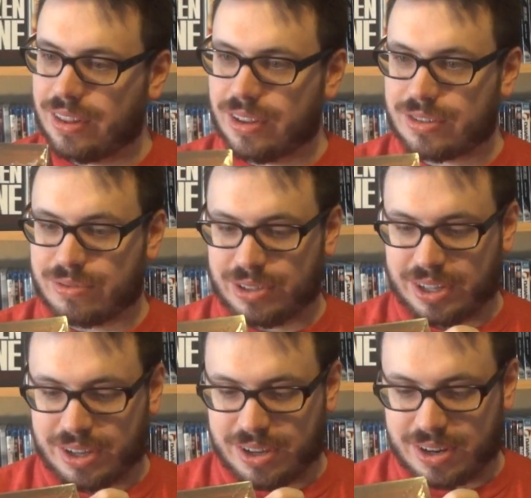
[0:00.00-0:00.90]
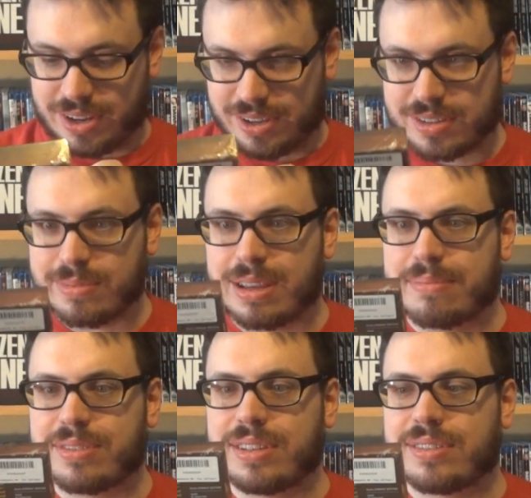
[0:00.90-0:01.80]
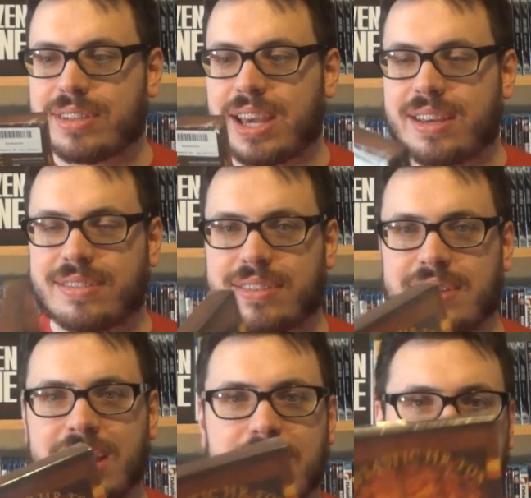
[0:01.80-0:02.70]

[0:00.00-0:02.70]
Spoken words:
and it looks really good. Sometimes these cases,